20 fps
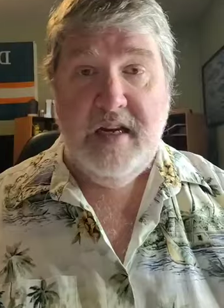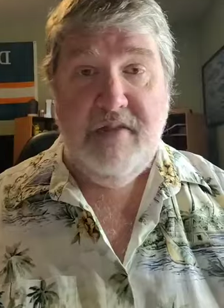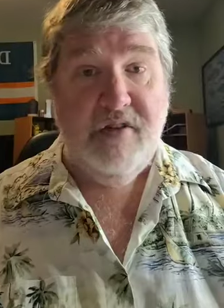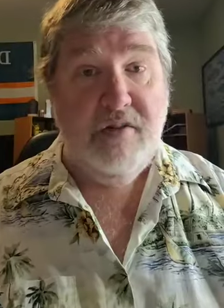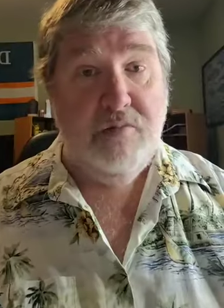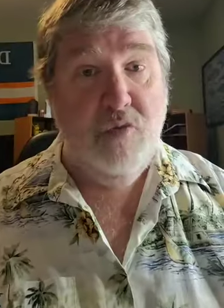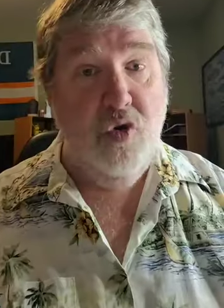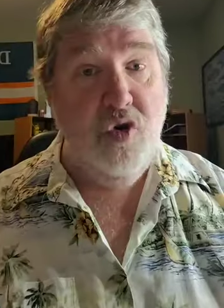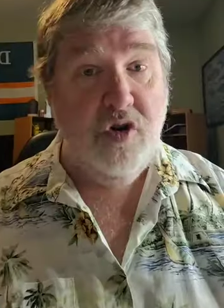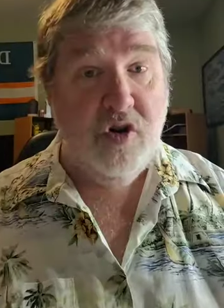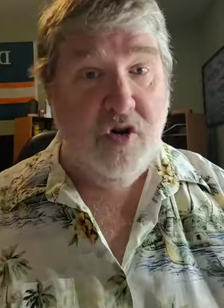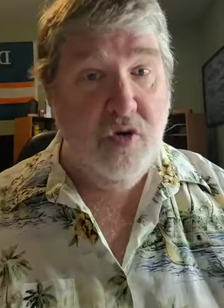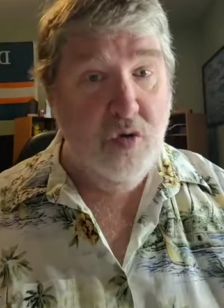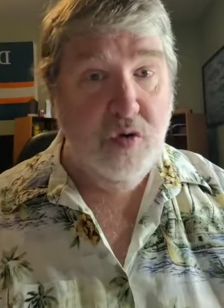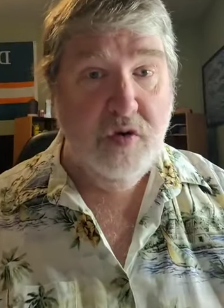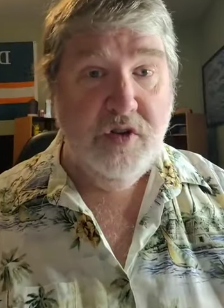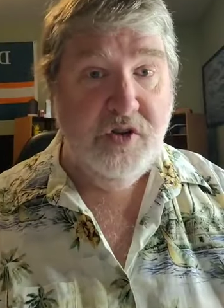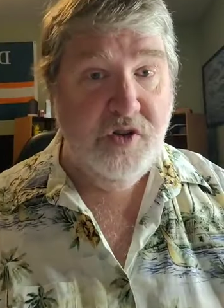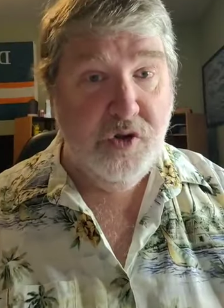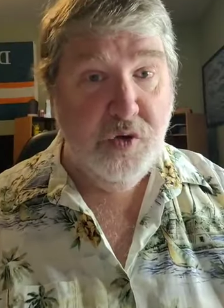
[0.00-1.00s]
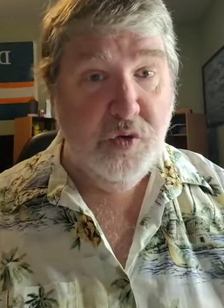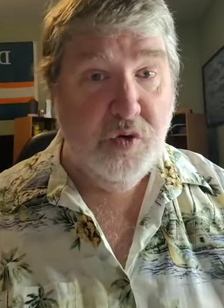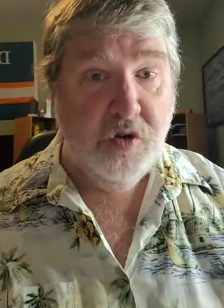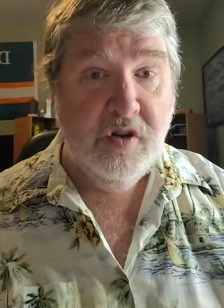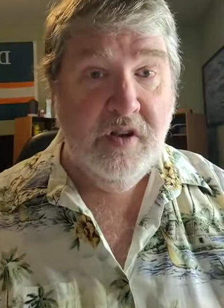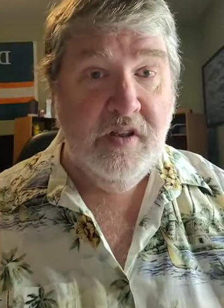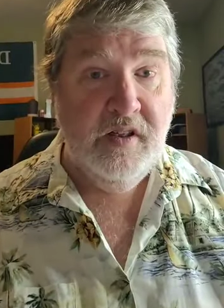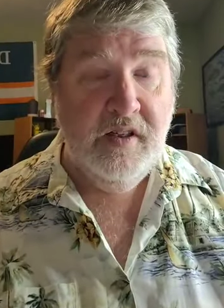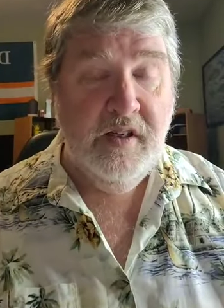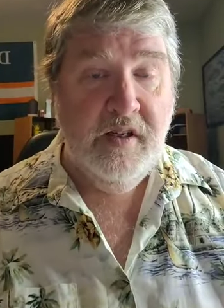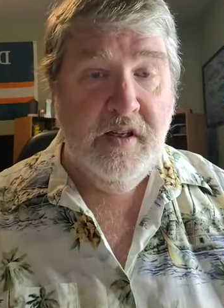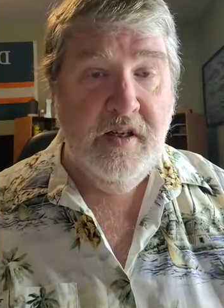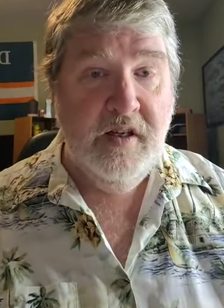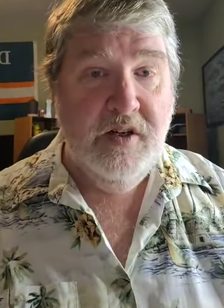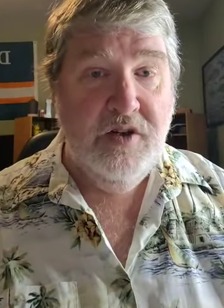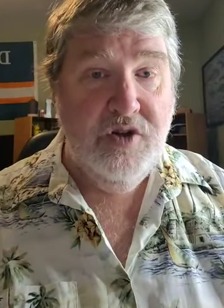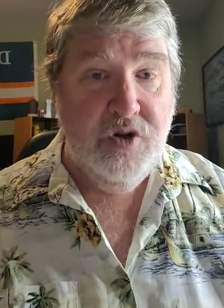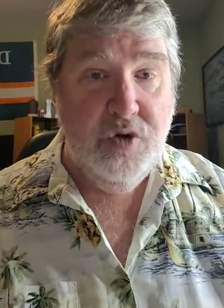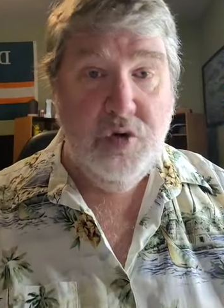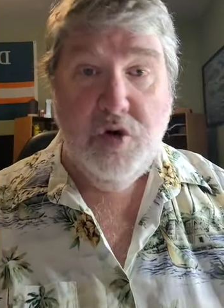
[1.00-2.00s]
even more Cool Azul
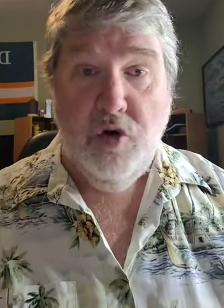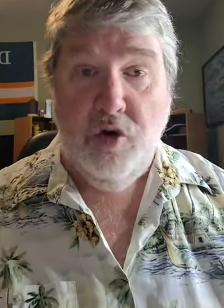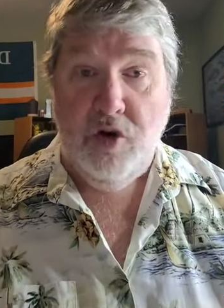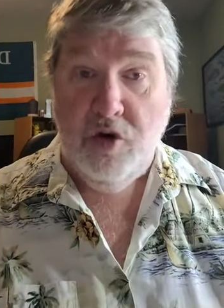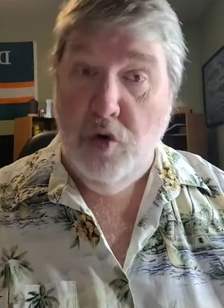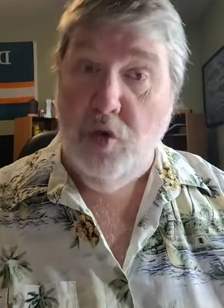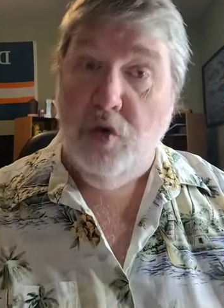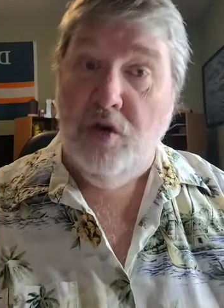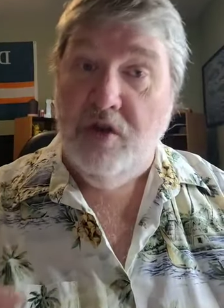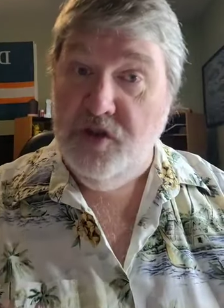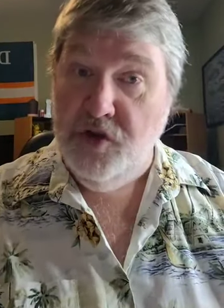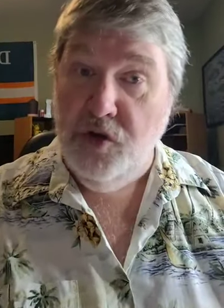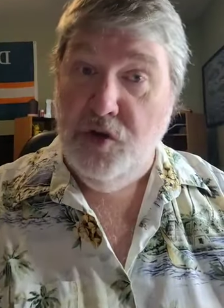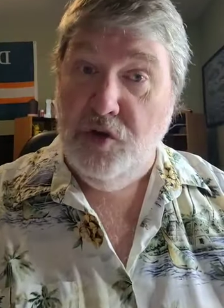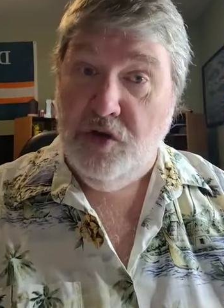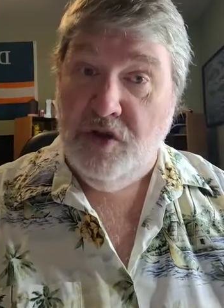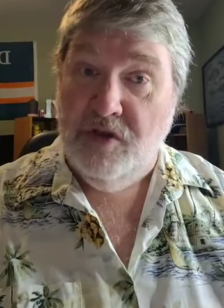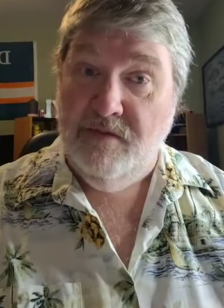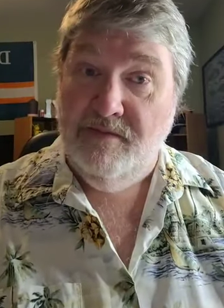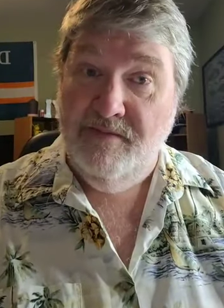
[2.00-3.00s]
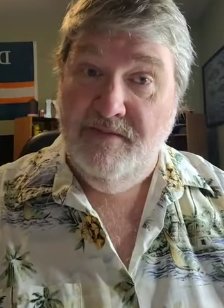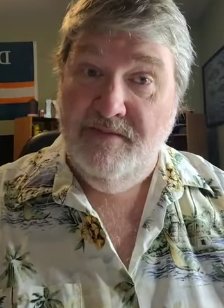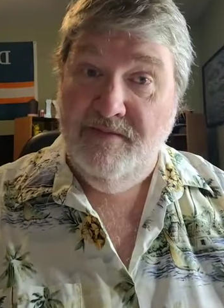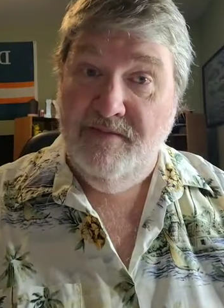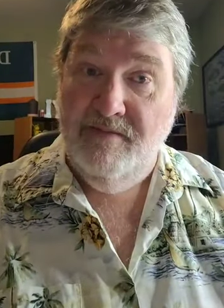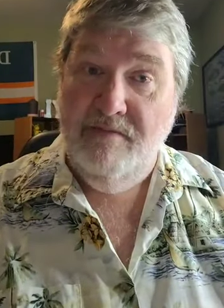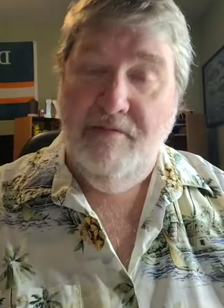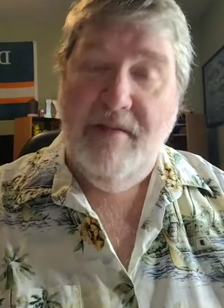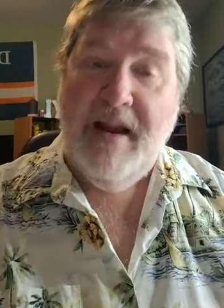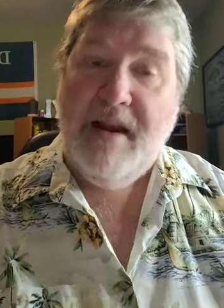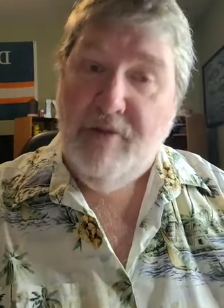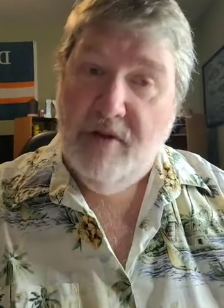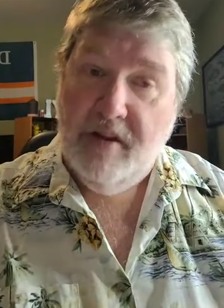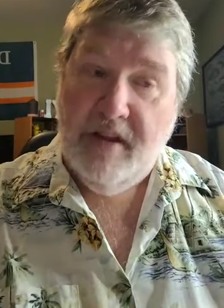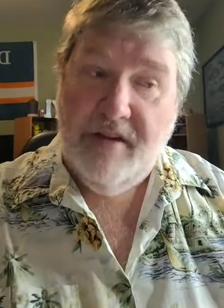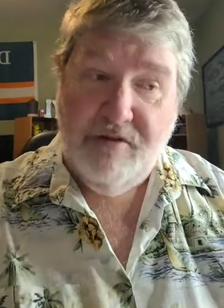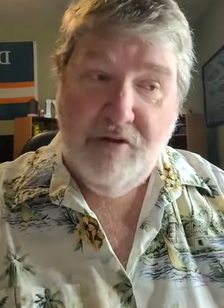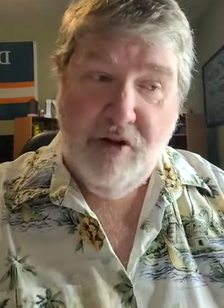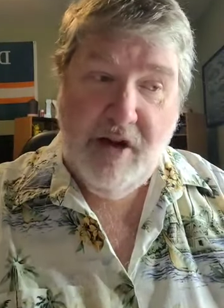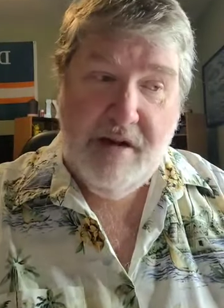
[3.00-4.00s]
to your Cool Azul Pain
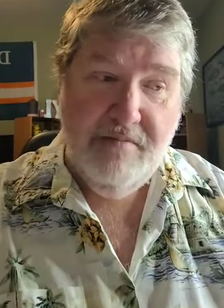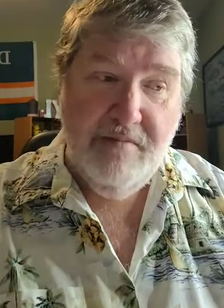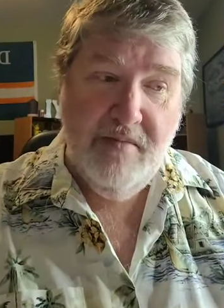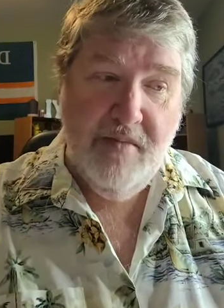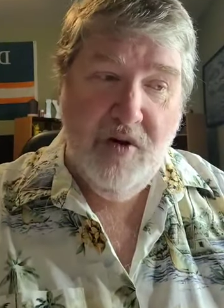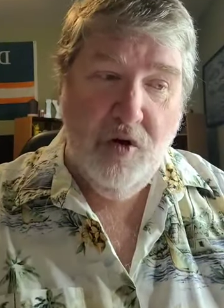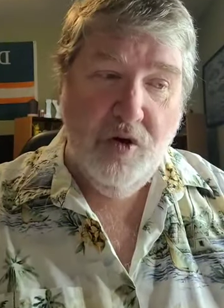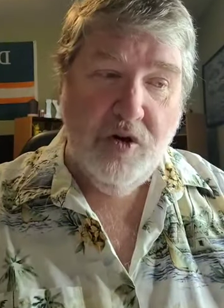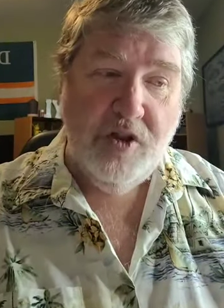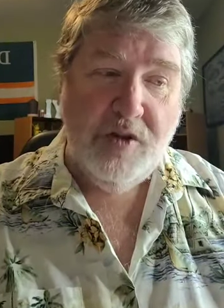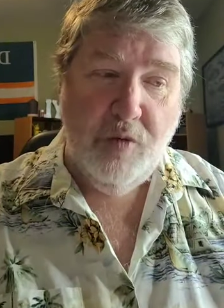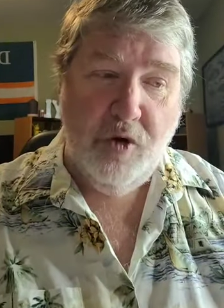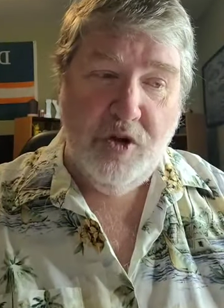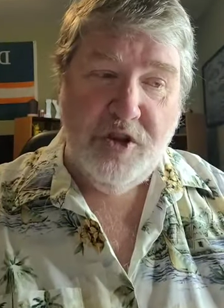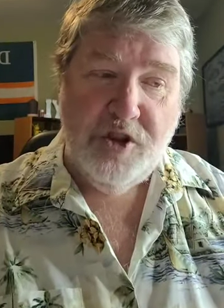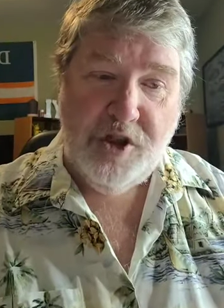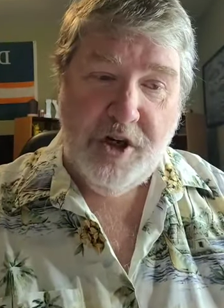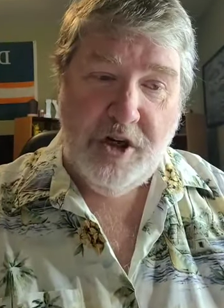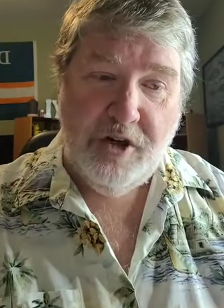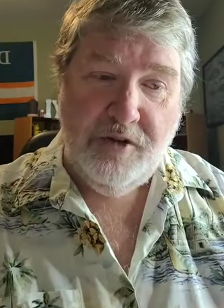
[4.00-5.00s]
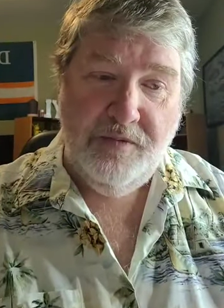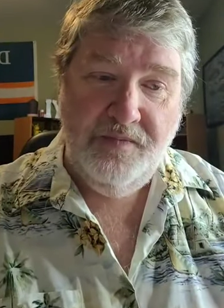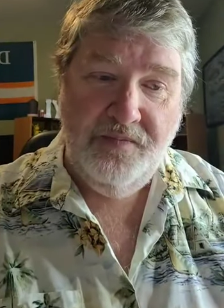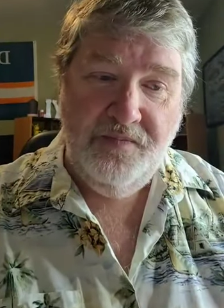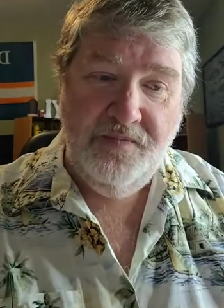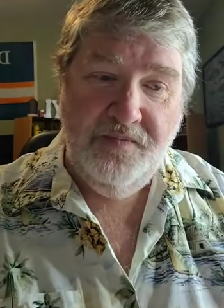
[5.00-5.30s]
Relief Cream or sports gel.